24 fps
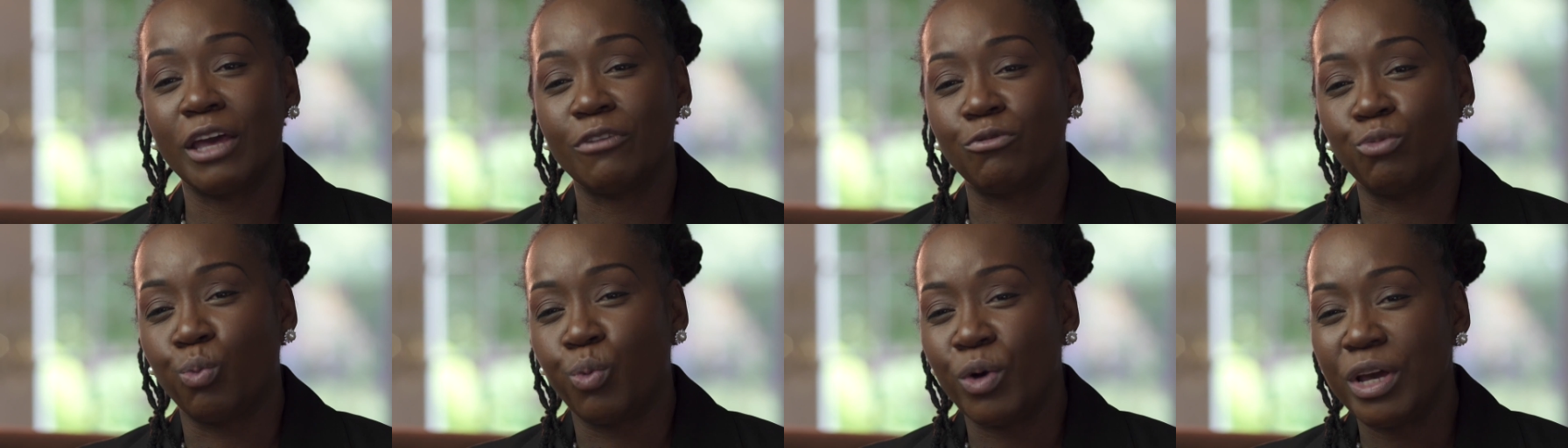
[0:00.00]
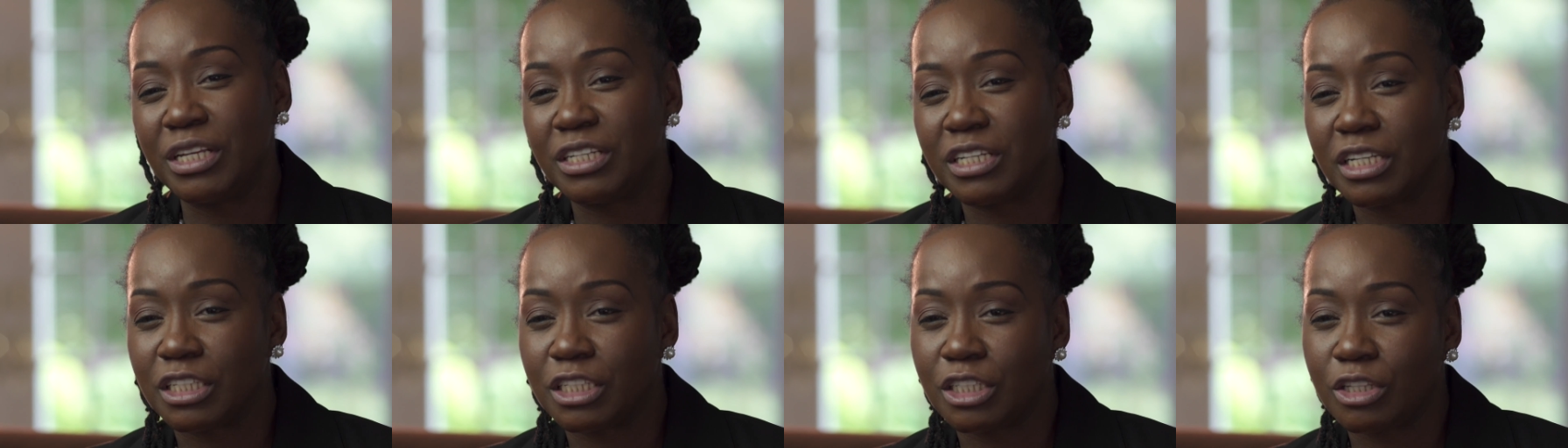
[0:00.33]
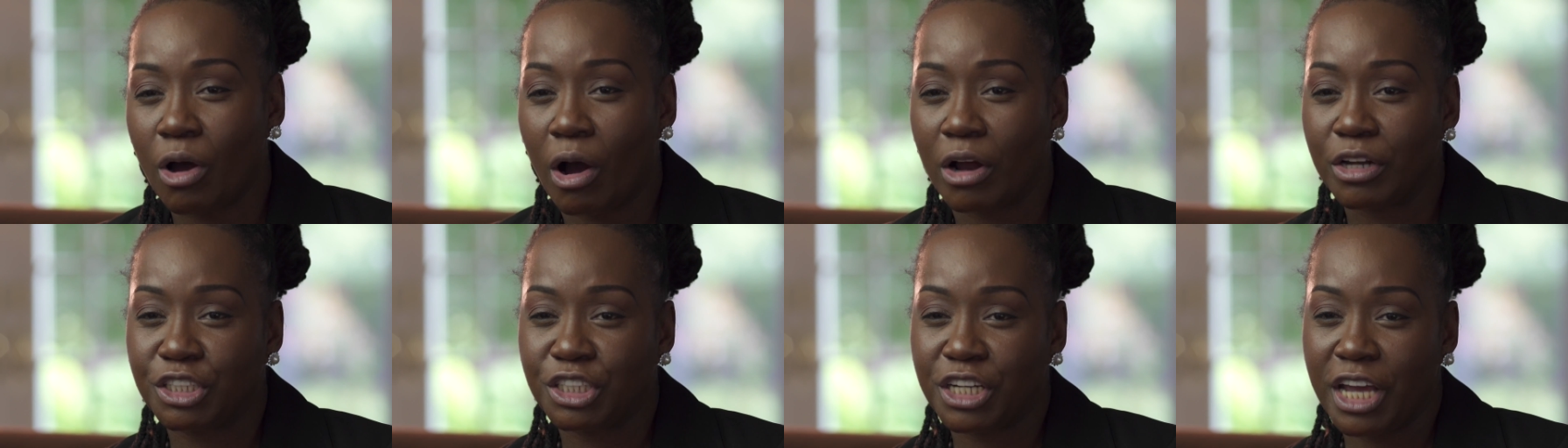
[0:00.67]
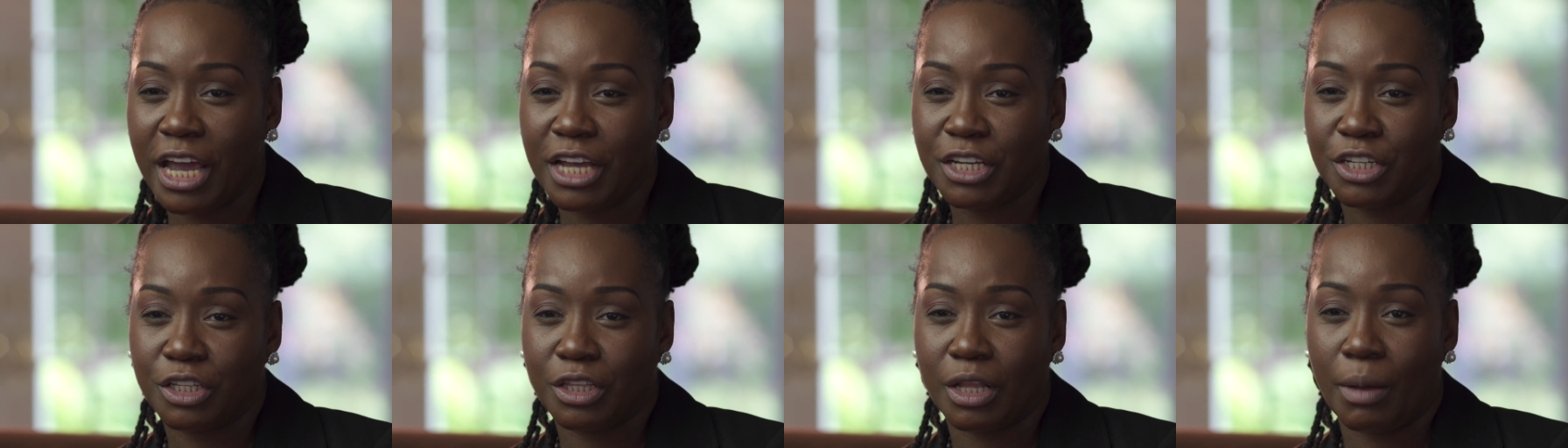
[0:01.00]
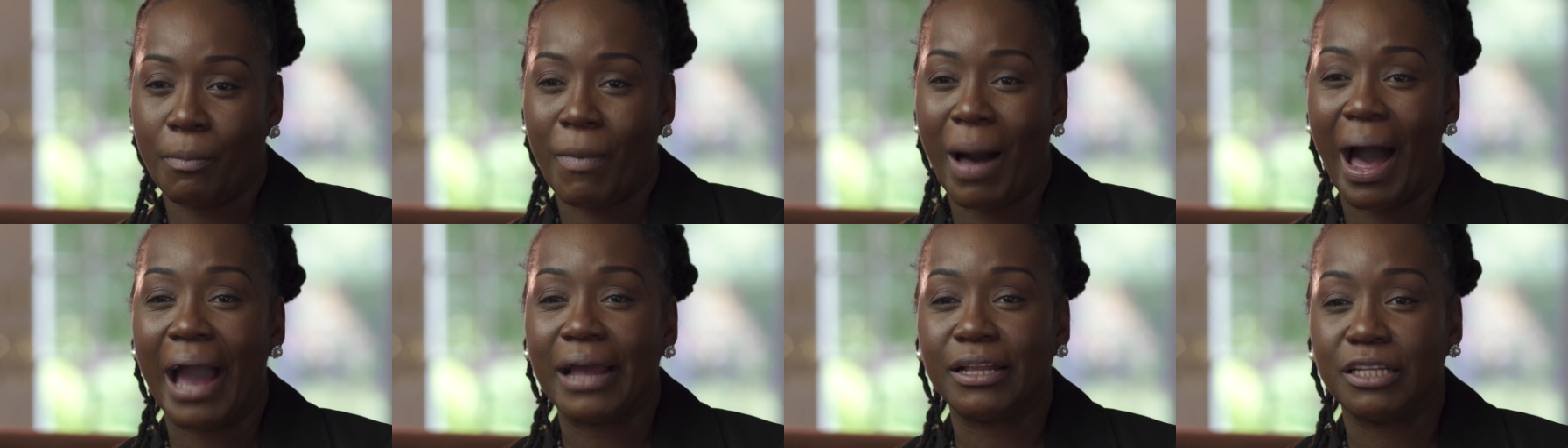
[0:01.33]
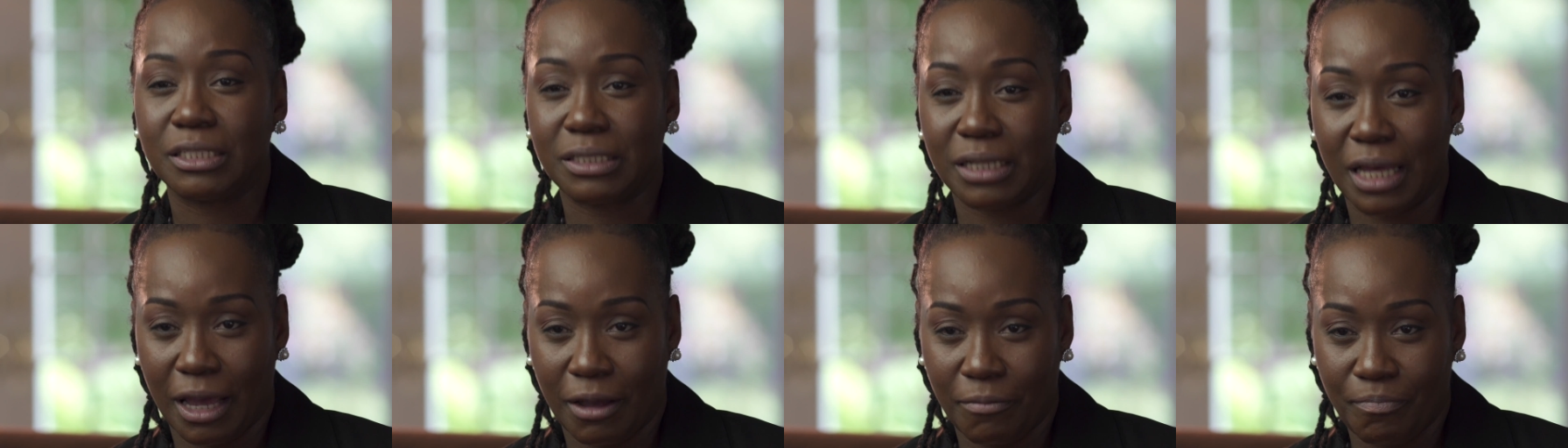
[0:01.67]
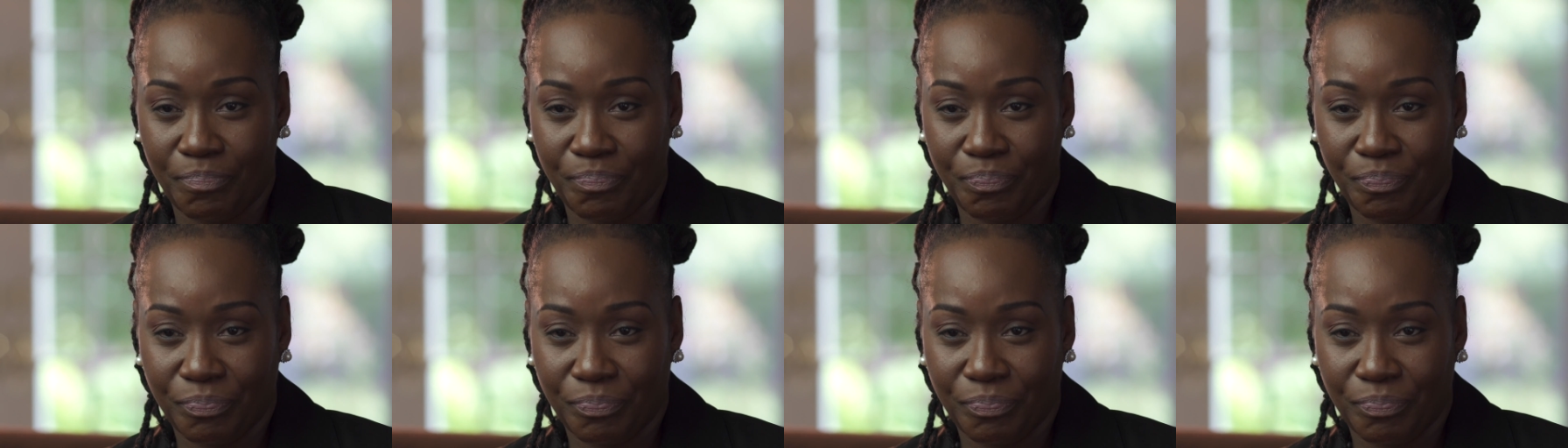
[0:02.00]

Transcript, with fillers: If we just start changing the mindset,